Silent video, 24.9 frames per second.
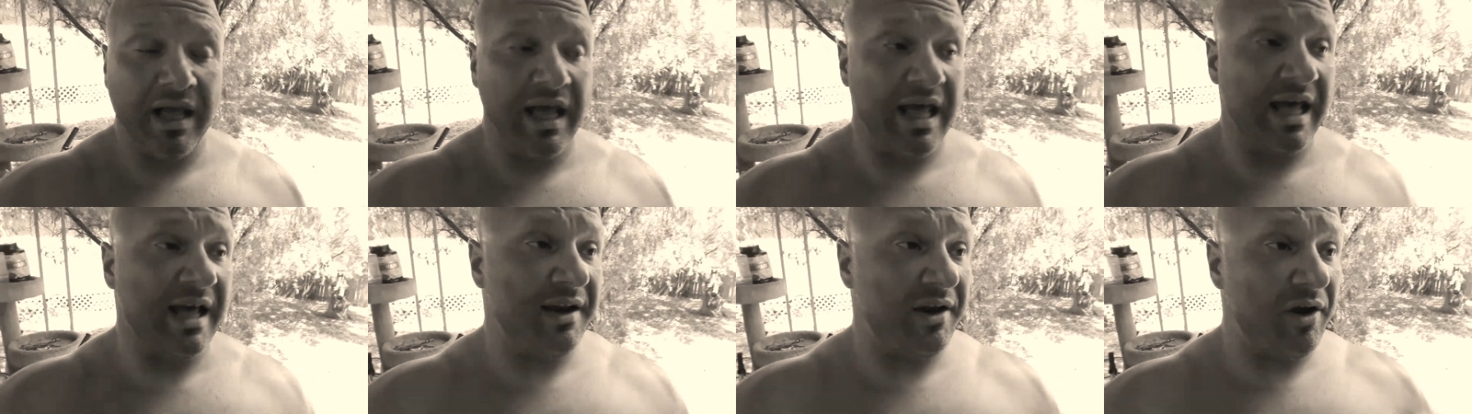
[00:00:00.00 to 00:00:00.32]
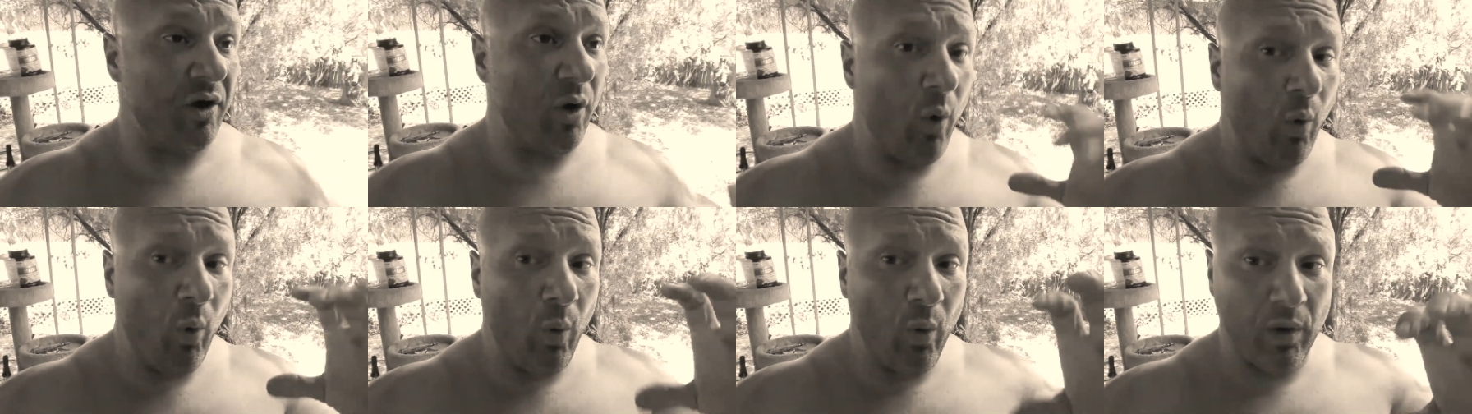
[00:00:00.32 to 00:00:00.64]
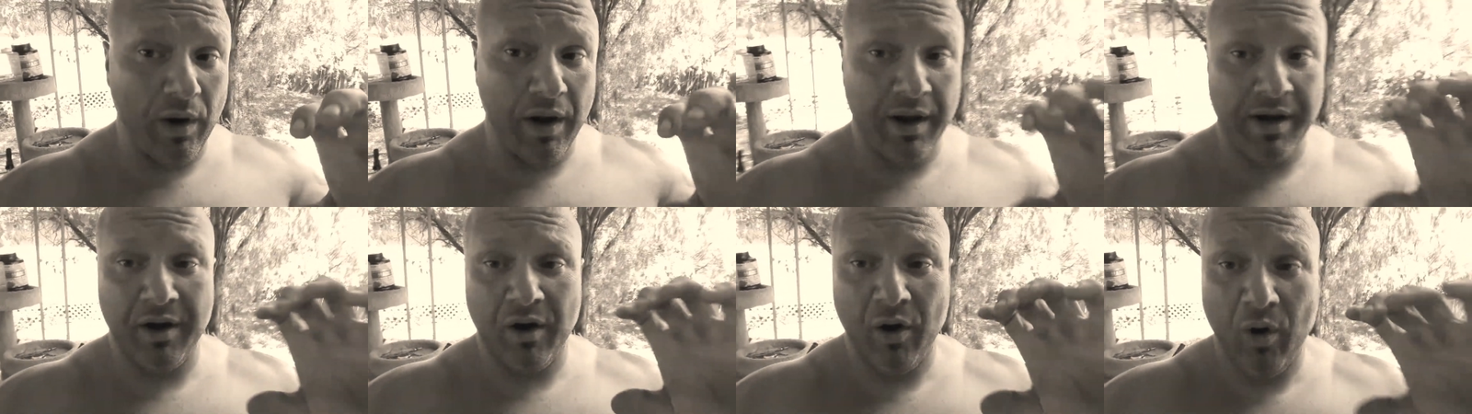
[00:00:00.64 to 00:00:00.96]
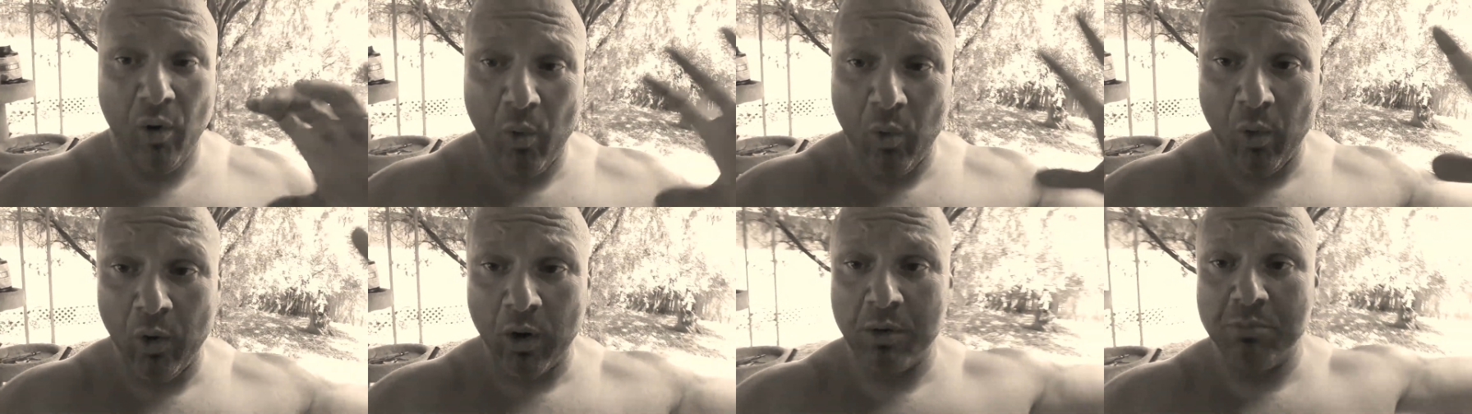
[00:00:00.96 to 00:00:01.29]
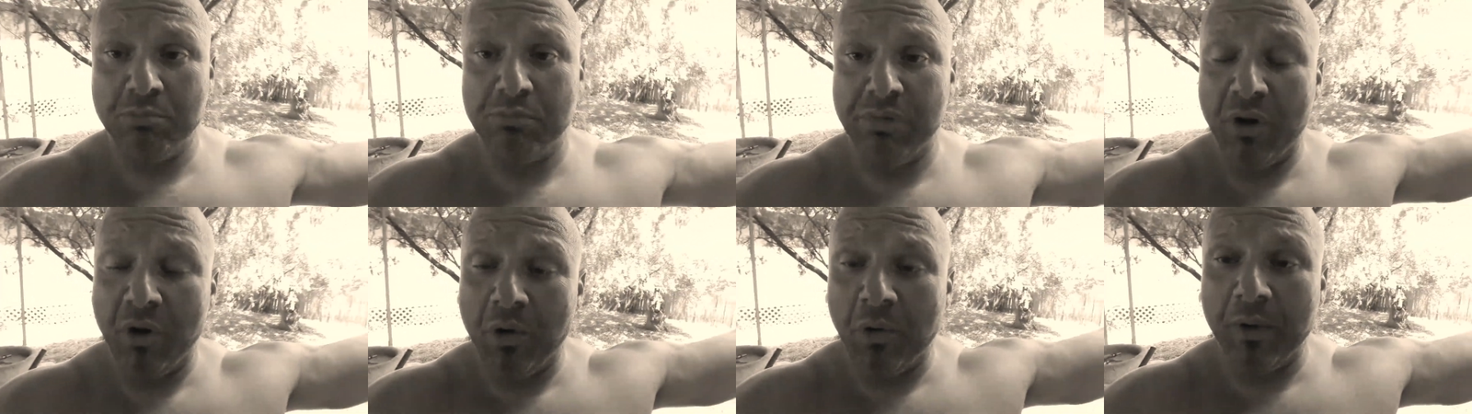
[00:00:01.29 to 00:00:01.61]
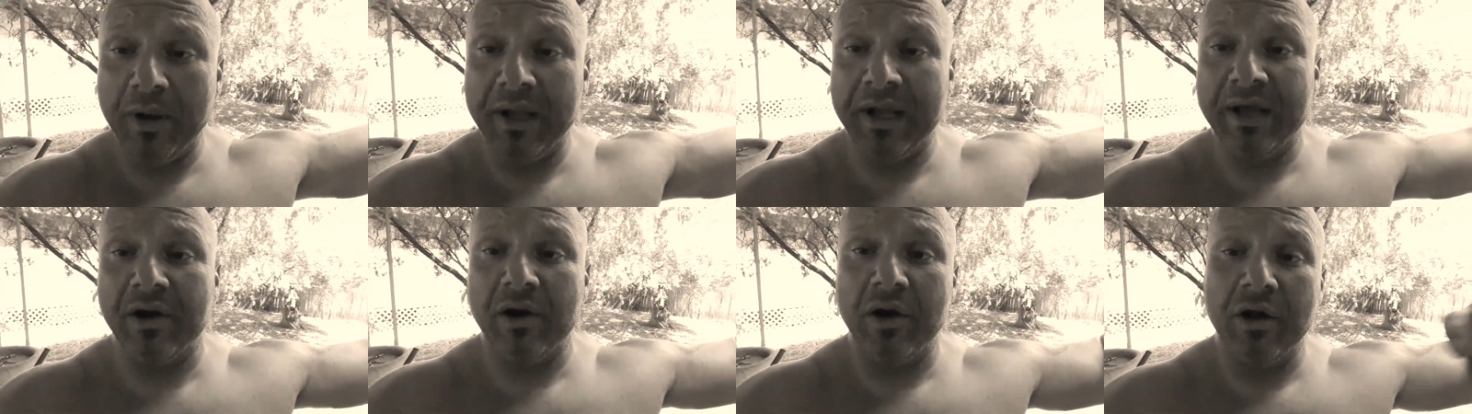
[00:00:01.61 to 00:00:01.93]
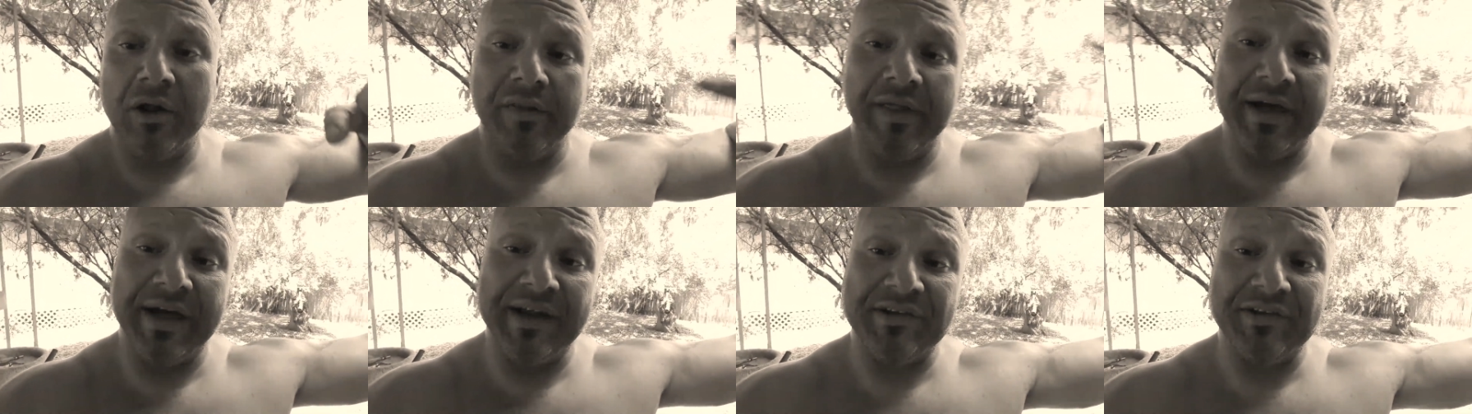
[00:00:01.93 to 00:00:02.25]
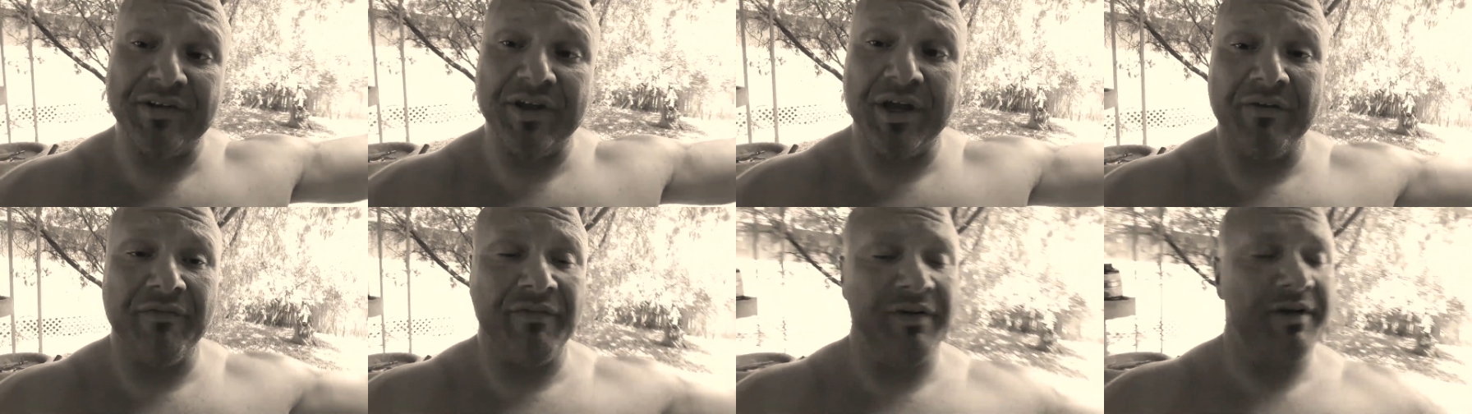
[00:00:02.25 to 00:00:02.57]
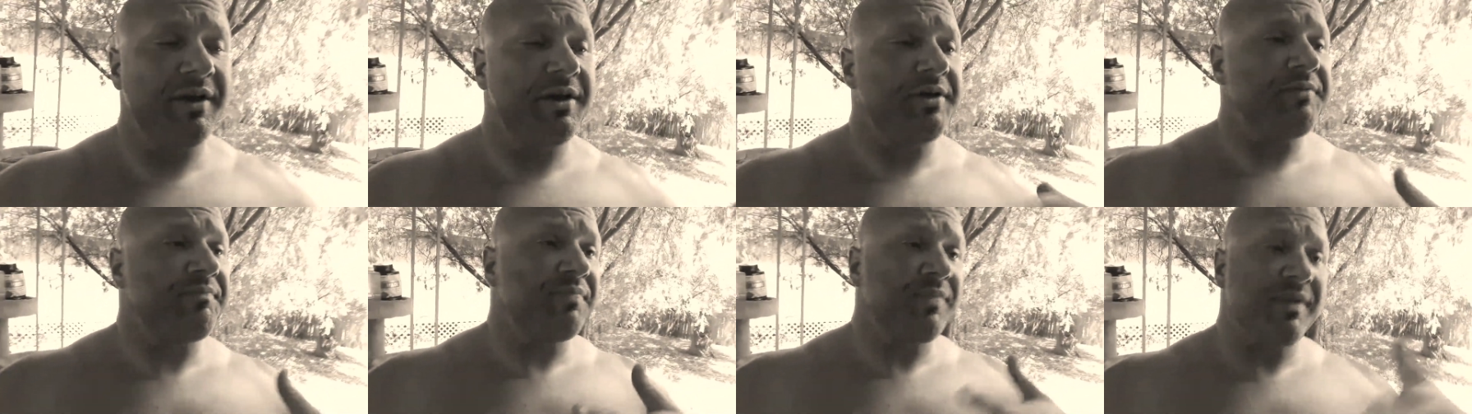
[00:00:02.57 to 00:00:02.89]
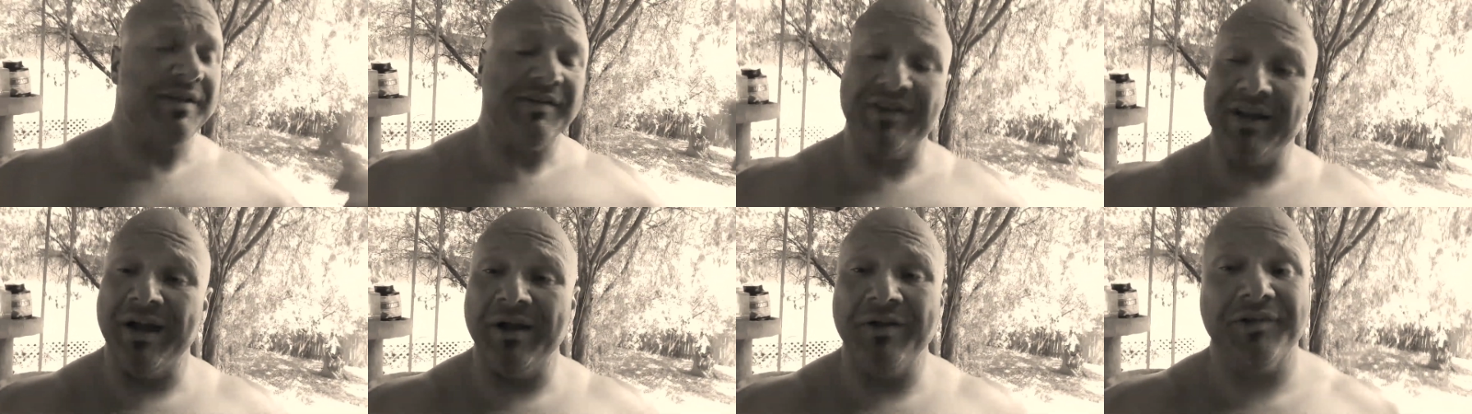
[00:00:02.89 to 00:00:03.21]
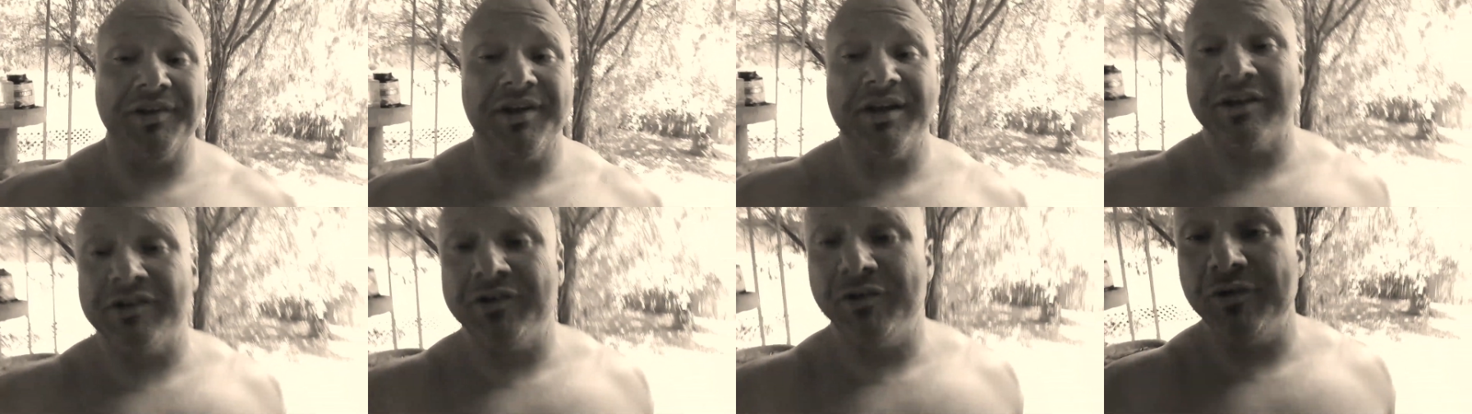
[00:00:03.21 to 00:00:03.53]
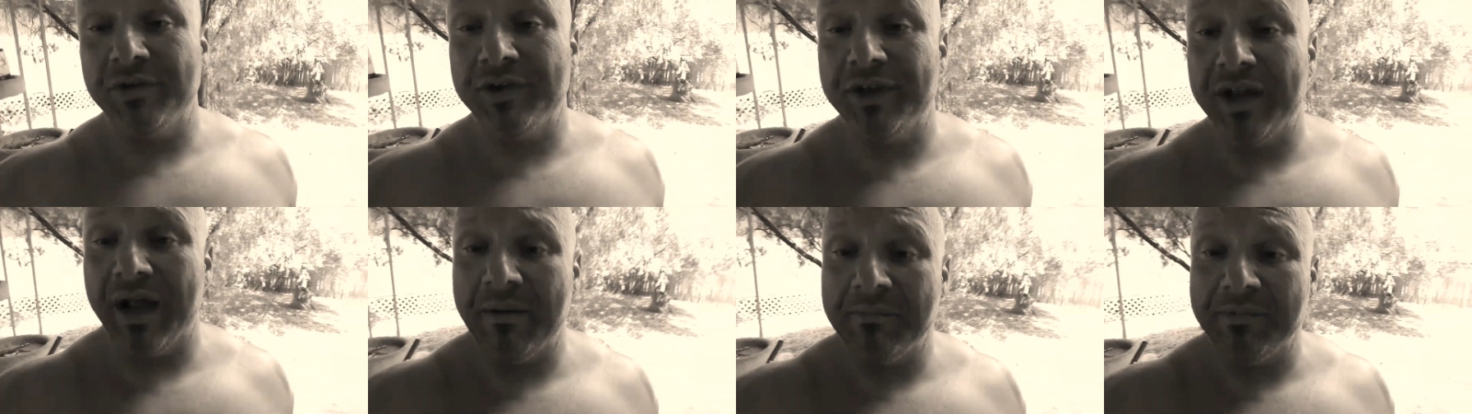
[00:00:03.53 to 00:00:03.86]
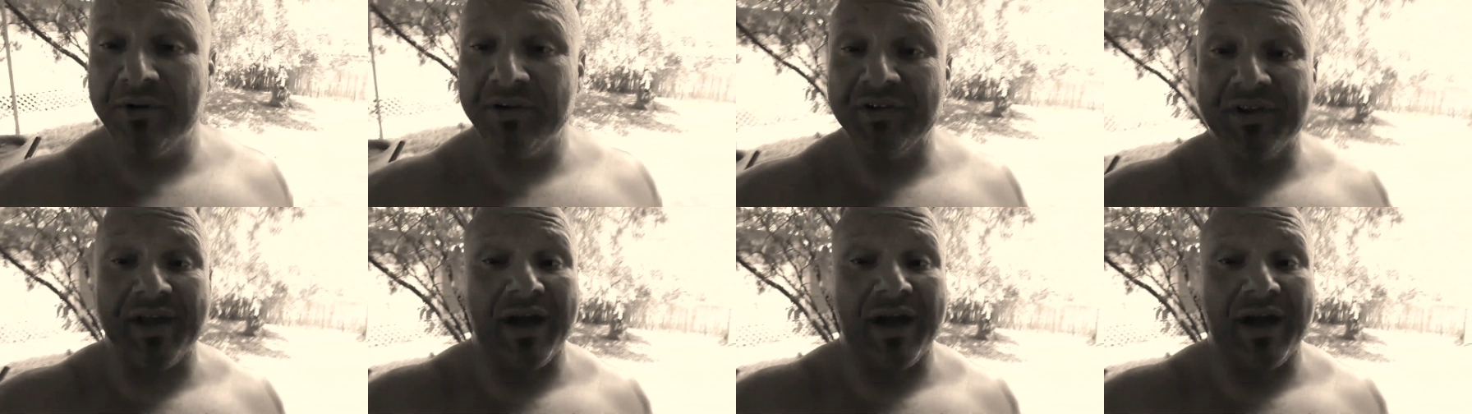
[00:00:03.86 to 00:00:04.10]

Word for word: and a and a horn blowing and all that stuff. Sounds like two. I'm just